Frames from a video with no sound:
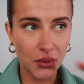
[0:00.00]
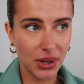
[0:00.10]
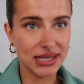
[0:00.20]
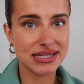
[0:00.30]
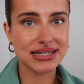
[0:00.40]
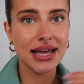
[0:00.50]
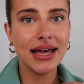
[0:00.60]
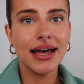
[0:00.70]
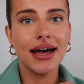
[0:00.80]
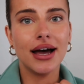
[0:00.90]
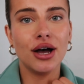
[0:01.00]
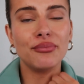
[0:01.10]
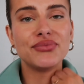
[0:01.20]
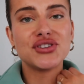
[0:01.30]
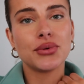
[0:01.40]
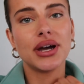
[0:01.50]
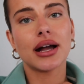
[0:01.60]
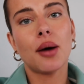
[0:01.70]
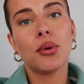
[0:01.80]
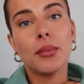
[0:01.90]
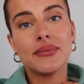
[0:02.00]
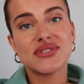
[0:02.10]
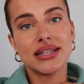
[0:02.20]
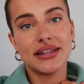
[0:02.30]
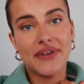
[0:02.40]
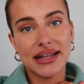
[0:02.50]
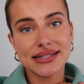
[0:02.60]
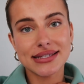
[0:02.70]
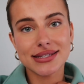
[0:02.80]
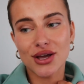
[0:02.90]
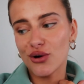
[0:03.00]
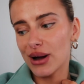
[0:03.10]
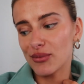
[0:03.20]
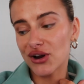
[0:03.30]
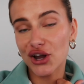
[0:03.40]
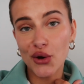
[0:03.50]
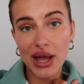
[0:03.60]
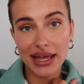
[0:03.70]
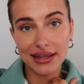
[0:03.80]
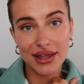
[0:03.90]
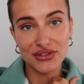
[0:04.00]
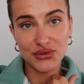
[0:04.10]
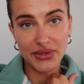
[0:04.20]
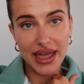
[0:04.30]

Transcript: always um, do it a couple months in advance. So I'm gonna go ahead and do